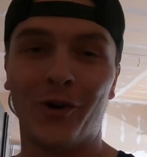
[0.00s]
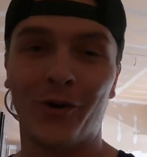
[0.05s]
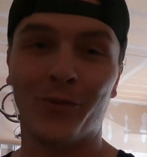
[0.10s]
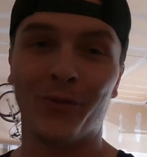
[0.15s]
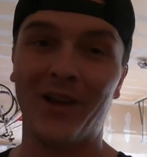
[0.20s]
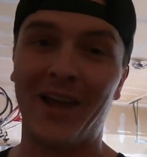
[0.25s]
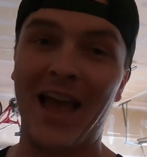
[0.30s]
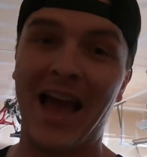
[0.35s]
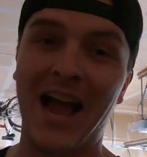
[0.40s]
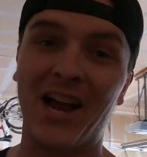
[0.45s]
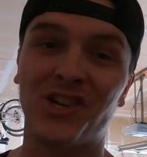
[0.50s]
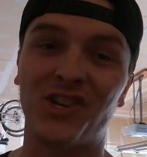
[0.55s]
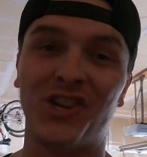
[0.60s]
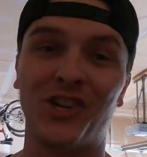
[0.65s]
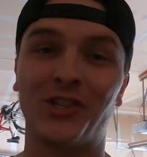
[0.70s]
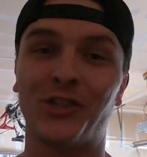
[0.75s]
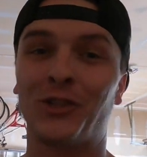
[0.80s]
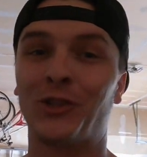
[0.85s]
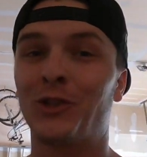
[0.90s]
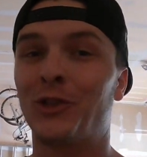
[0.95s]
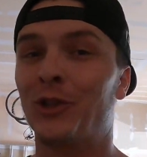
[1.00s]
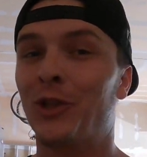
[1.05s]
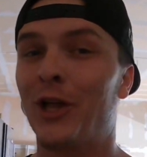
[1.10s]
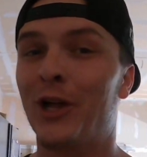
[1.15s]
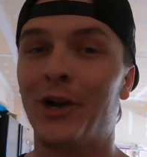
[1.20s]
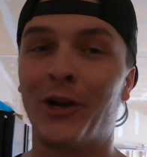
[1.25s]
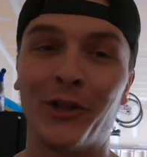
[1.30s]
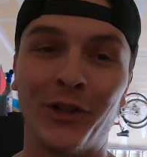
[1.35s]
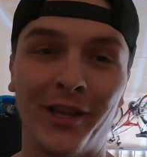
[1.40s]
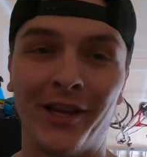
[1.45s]
reaction is
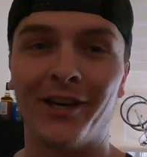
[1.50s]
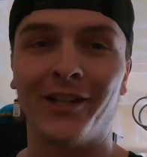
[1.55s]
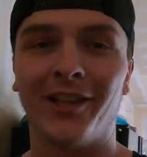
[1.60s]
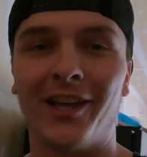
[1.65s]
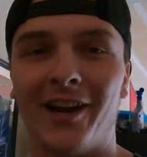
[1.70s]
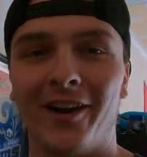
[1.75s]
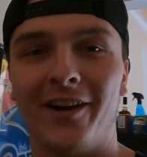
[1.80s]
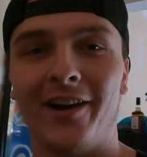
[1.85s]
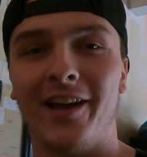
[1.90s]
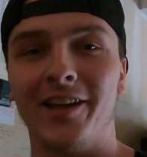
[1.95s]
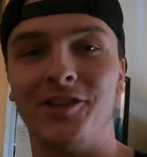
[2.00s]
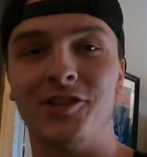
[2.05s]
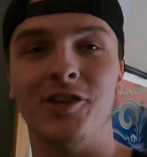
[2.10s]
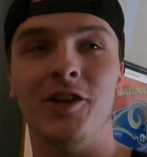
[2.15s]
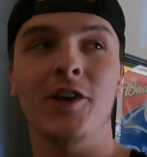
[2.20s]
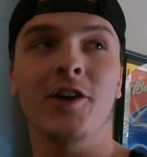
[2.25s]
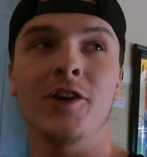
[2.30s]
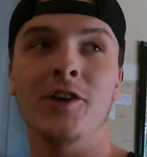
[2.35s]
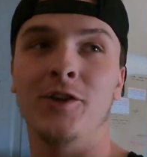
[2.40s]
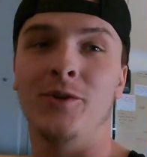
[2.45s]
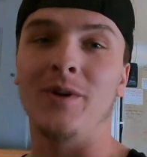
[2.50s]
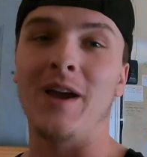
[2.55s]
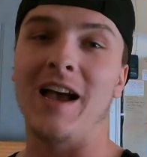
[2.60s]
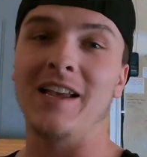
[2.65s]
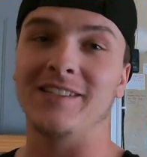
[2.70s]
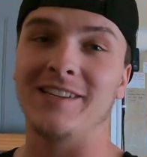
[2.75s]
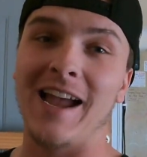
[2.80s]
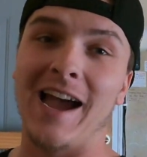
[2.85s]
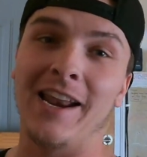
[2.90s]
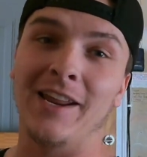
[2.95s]
literally hilarious. You
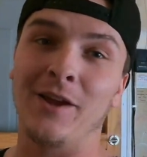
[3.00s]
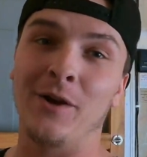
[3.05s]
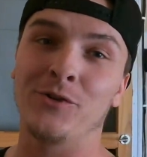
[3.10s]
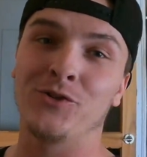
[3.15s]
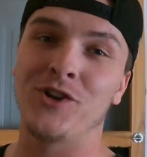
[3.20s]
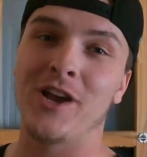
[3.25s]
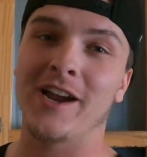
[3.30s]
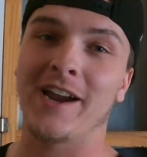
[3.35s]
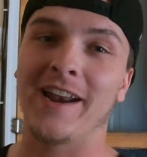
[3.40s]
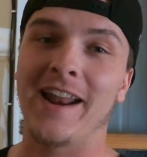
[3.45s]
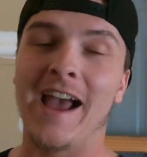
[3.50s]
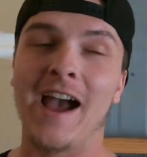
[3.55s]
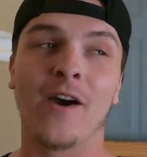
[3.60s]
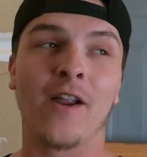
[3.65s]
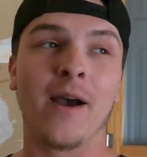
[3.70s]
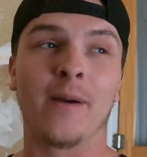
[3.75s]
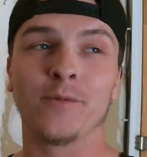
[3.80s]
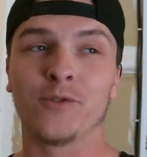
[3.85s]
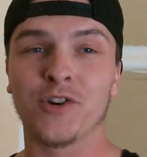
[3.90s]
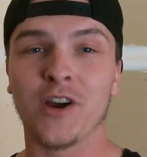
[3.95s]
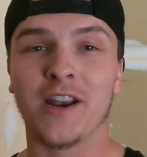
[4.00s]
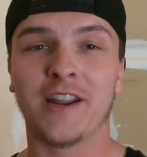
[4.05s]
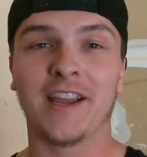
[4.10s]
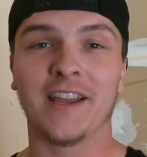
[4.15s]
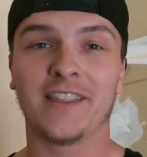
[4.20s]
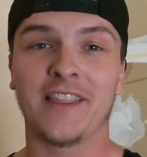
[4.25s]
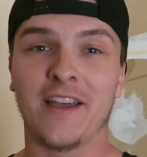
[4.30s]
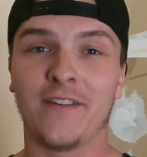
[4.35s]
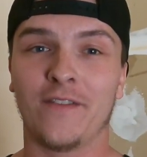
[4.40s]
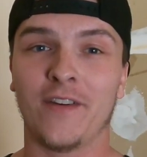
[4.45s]
guys gotta go check it out. I'm trying to
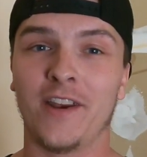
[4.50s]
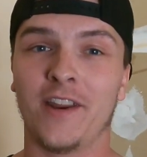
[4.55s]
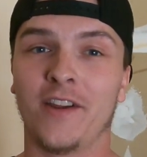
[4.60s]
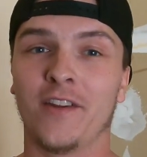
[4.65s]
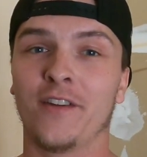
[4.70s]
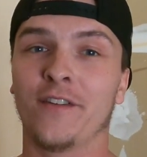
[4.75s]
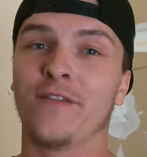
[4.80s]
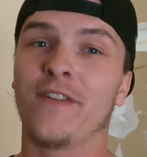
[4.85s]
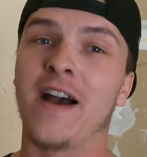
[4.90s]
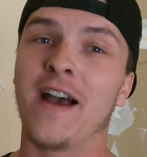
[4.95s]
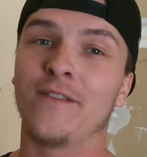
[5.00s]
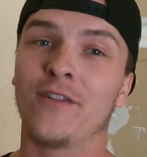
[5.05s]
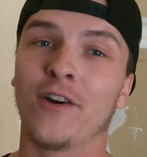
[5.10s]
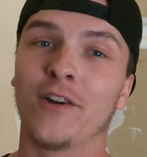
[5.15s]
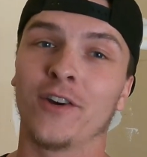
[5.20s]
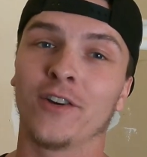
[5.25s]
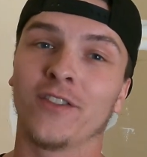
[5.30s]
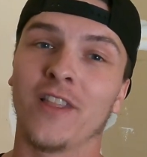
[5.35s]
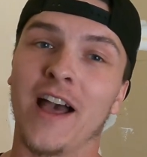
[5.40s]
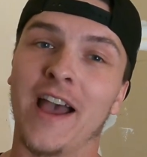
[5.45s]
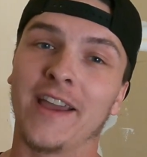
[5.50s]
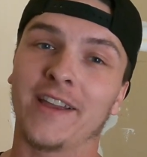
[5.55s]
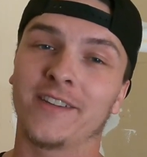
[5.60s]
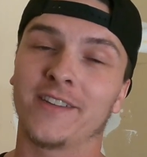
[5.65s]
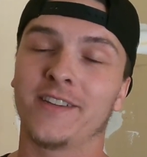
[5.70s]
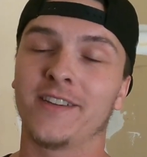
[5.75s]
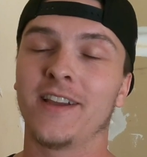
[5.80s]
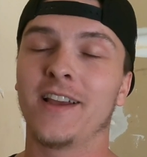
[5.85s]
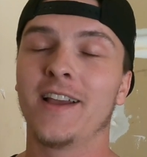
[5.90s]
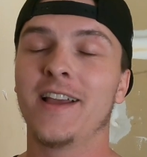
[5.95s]
get that video to 500
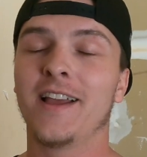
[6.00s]
likes.